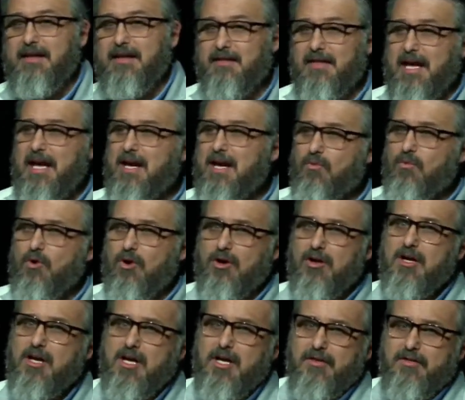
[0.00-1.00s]
thing is that
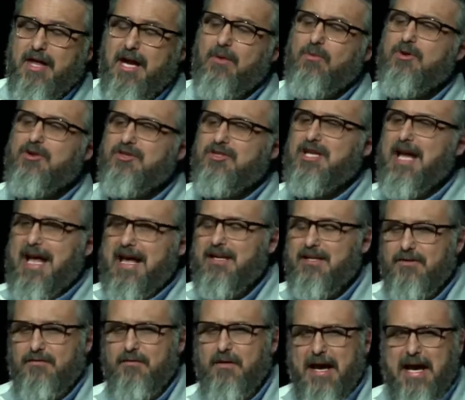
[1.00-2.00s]
they were, they
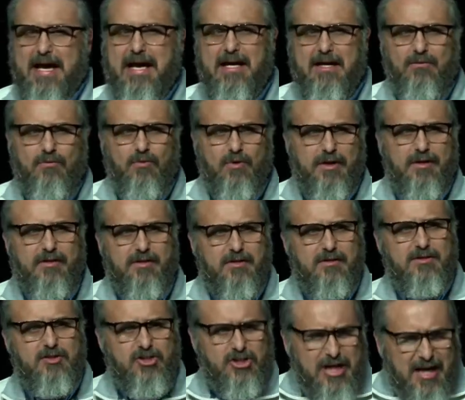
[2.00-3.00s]
were
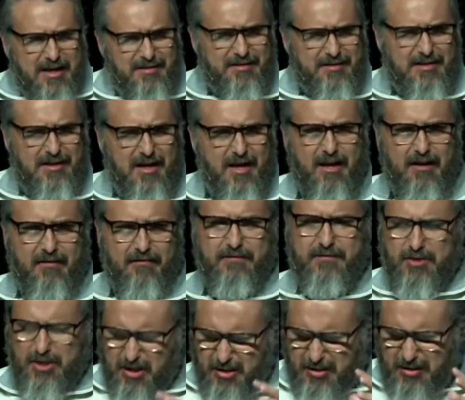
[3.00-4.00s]
satisfied with
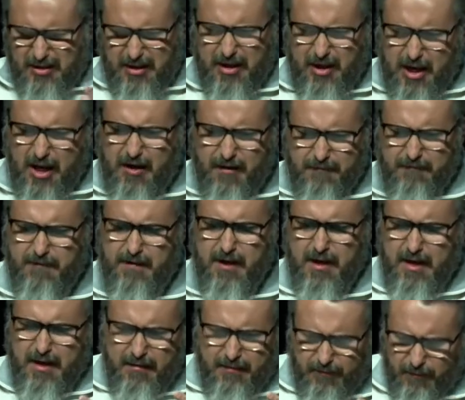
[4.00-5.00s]
just enough. Just
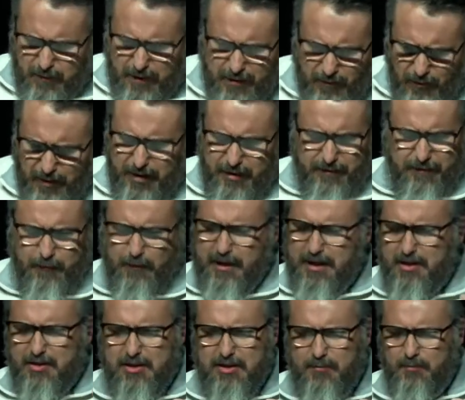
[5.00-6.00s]
enough. We,
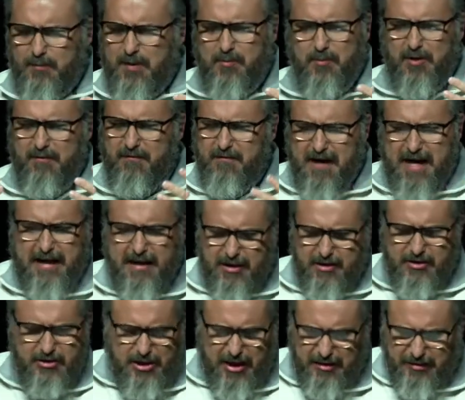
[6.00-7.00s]
we, if we could just be
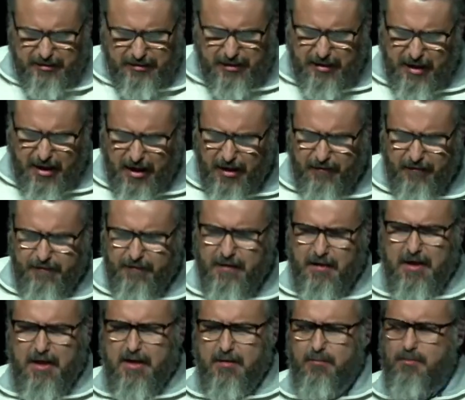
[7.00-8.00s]
provided just
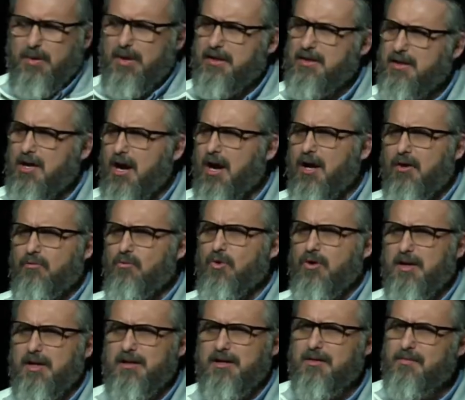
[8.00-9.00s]
enough.
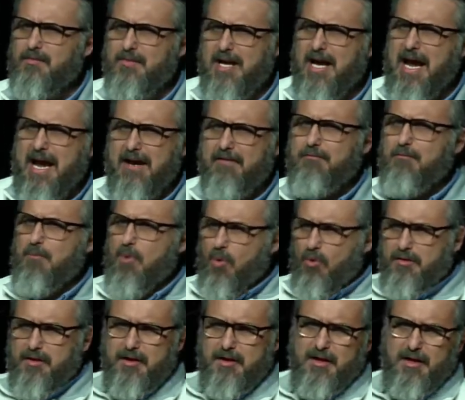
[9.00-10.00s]
But God wanted them to
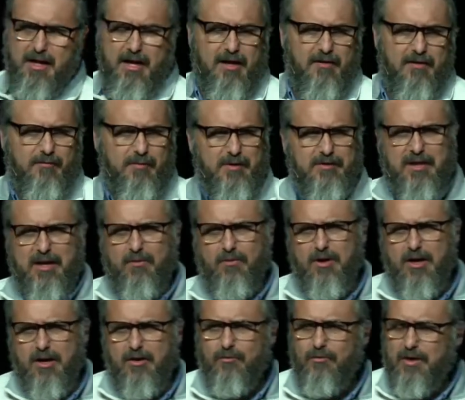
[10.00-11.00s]
have more than
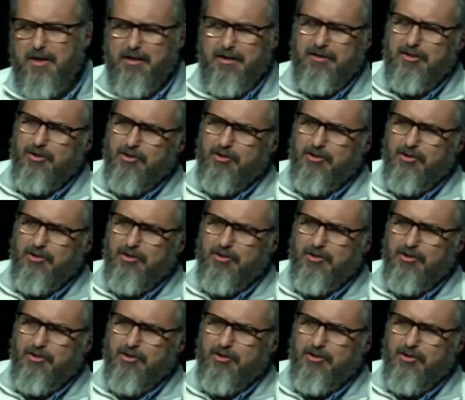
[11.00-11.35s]
enough, but they were